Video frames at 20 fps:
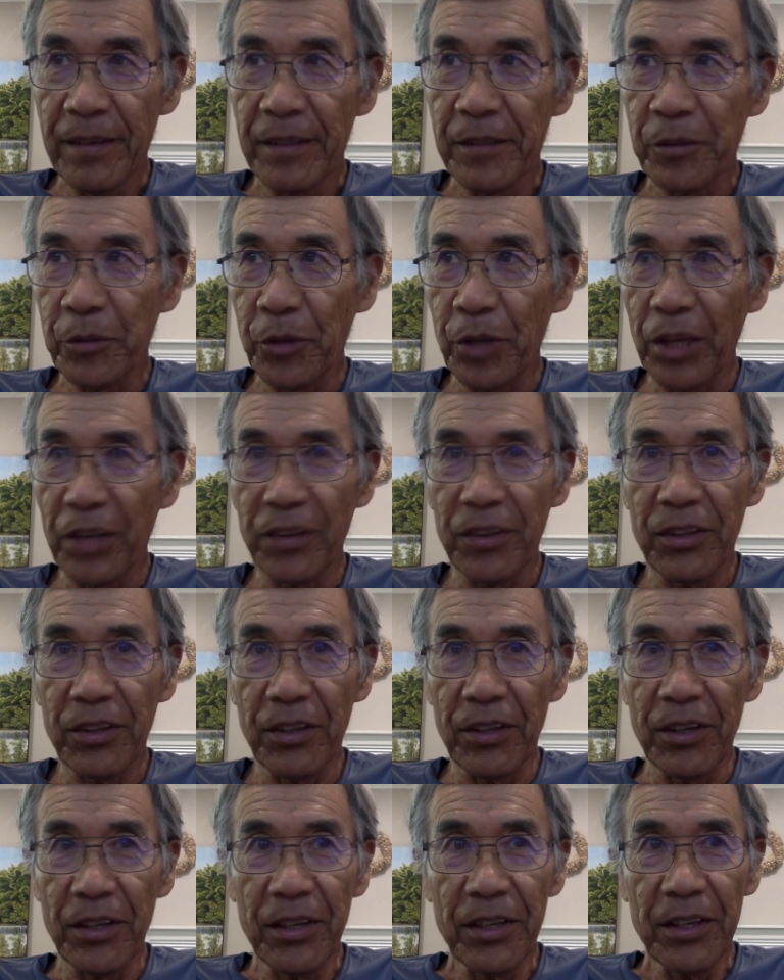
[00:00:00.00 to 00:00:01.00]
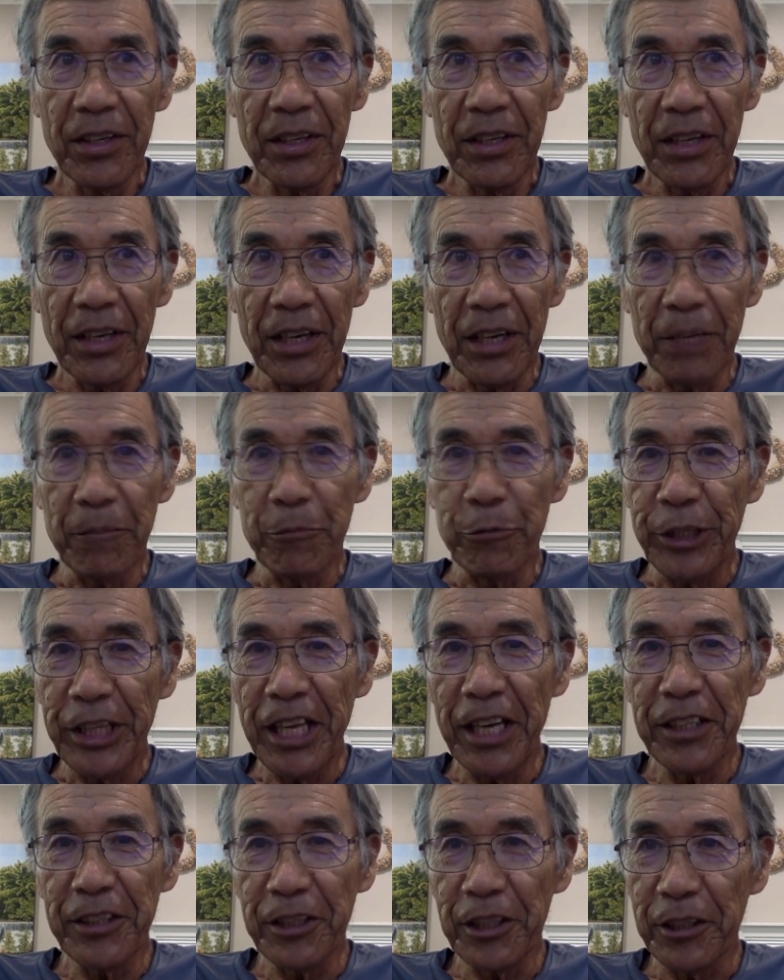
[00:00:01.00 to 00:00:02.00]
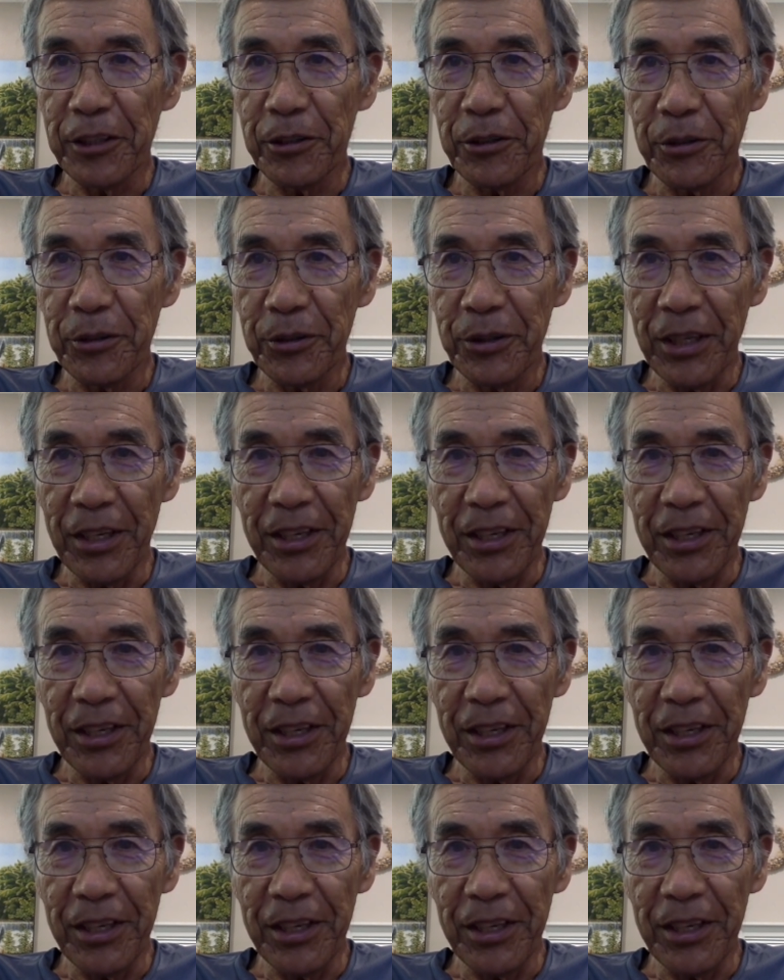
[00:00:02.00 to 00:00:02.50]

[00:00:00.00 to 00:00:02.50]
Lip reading: so that I'm related to